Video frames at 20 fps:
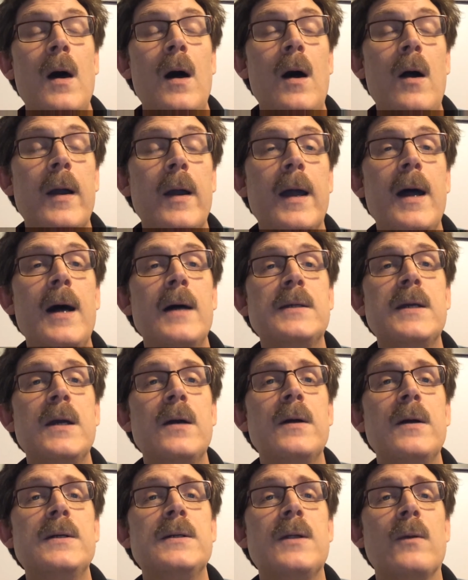Alright guys,
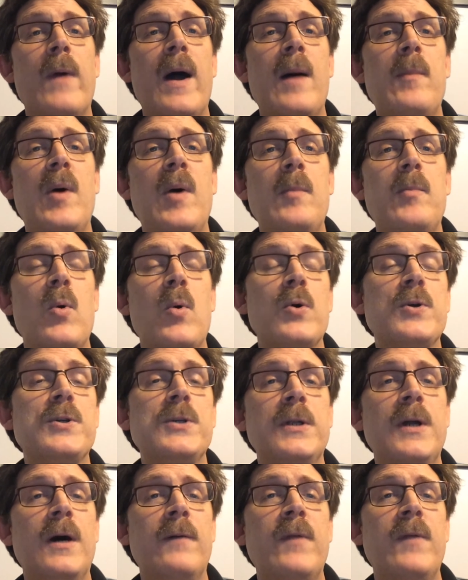here is the wrap up
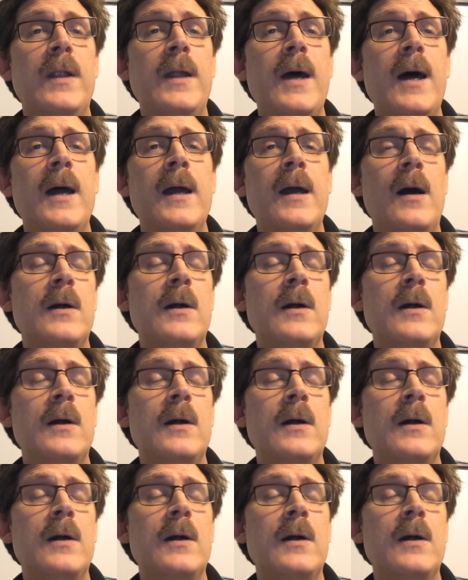portion of the day.